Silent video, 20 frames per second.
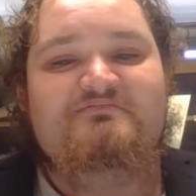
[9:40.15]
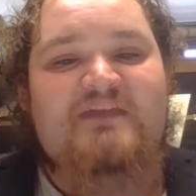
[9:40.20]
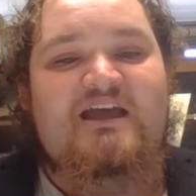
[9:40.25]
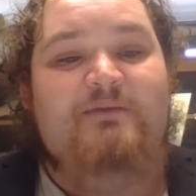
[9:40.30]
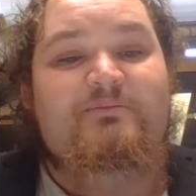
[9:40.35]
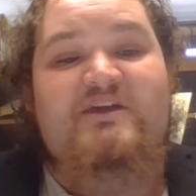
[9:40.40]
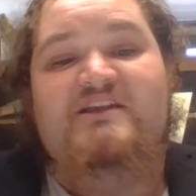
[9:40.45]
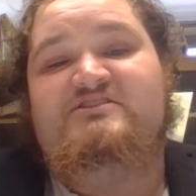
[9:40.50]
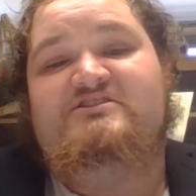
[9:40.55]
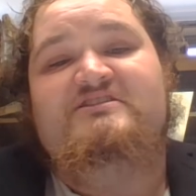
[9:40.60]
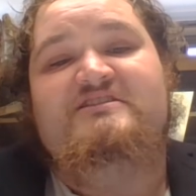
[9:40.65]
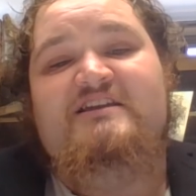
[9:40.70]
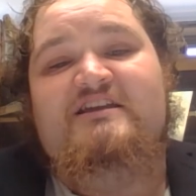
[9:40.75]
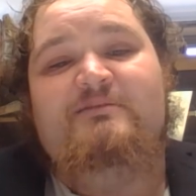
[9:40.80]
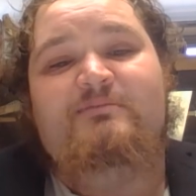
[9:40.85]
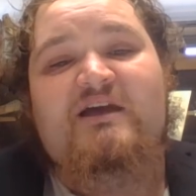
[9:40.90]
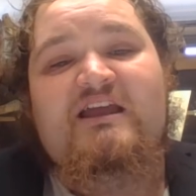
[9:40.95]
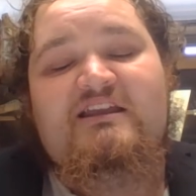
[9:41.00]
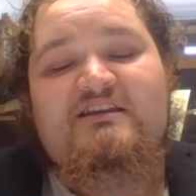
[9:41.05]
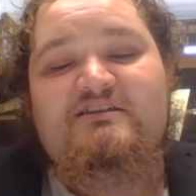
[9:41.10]
I mentioned it
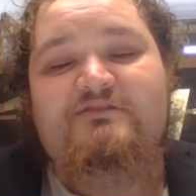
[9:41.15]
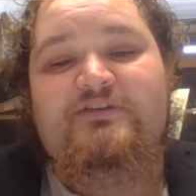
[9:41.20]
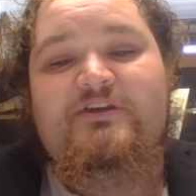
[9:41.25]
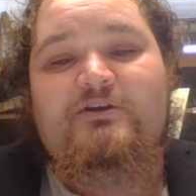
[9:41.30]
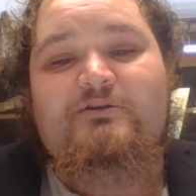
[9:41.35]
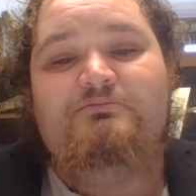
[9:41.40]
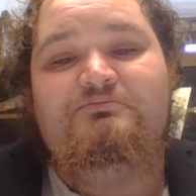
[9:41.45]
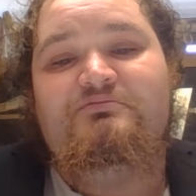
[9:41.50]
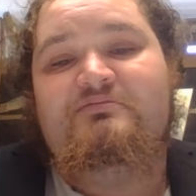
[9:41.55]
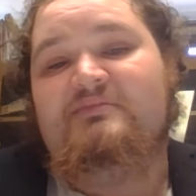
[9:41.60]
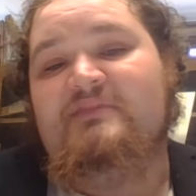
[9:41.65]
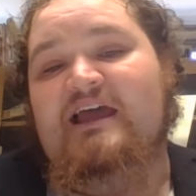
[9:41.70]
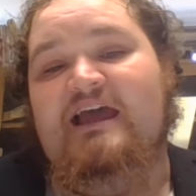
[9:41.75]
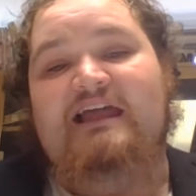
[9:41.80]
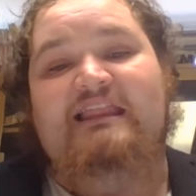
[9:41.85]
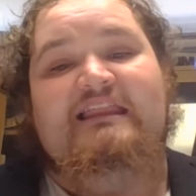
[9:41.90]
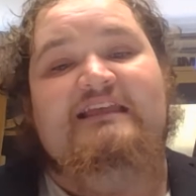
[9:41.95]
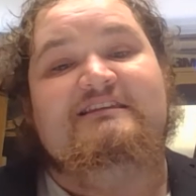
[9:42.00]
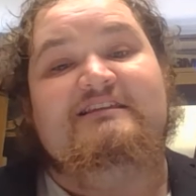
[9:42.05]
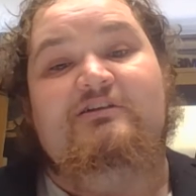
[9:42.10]
in my interview,
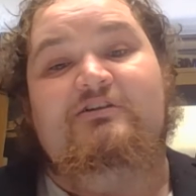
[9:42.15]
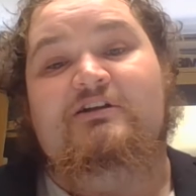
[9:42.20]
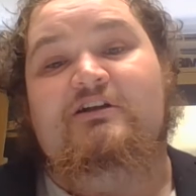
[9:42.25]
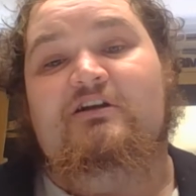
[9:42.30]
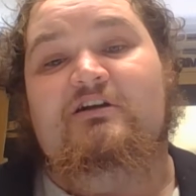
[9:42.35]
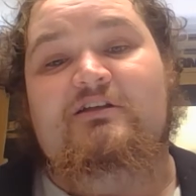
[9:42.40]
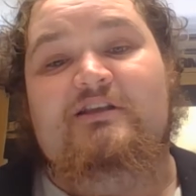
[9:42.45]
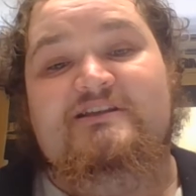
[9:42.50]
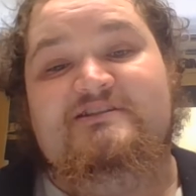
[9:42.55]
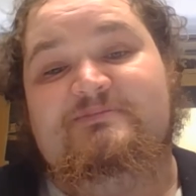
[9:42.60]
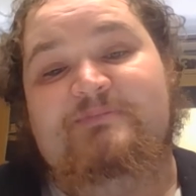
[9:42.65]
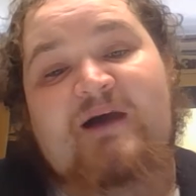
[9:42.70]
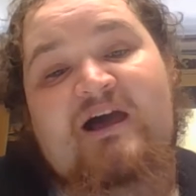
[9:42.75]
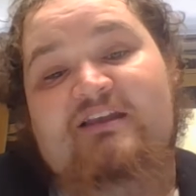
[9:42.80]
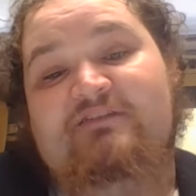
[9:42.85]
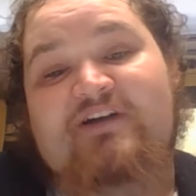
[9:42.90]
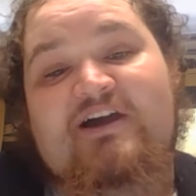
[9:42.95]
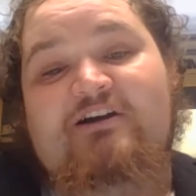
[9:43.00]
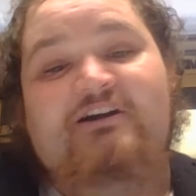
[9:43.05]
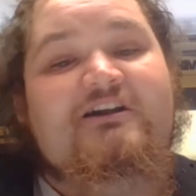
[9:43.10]
and that's how I got. It's
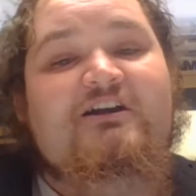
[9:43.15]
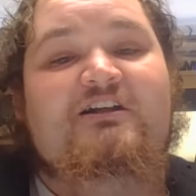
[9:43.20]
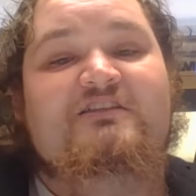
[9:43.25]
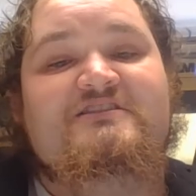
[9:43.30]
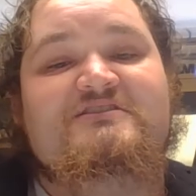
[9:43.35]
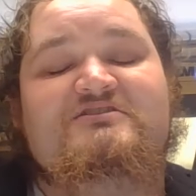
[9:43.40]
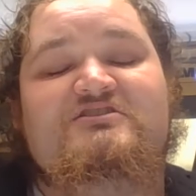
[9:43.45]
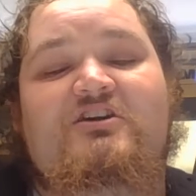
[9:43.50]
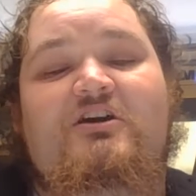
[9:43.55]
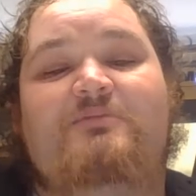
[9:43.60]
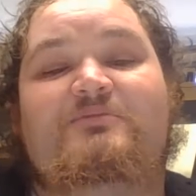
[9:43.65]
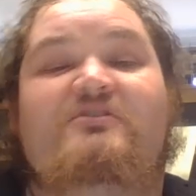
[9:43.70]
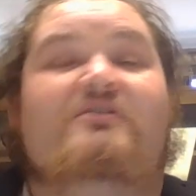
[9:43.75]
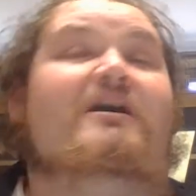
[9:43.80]
part of how I got this job.